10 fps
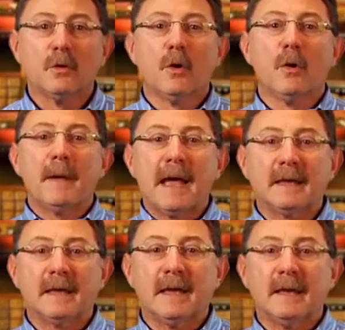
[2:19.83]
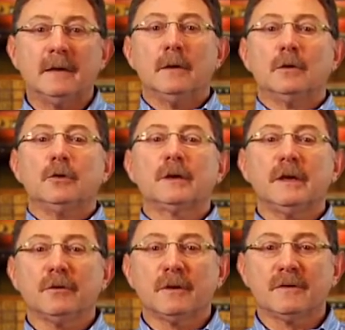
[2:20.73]
go back again, look
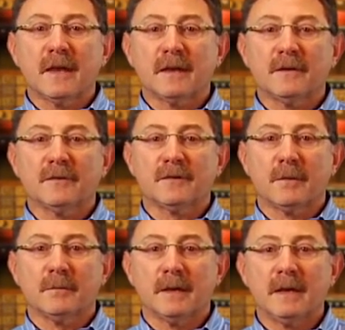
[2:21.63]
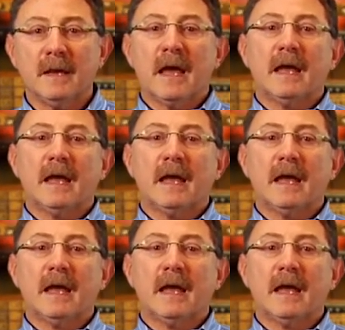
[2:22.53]
at your executive summary,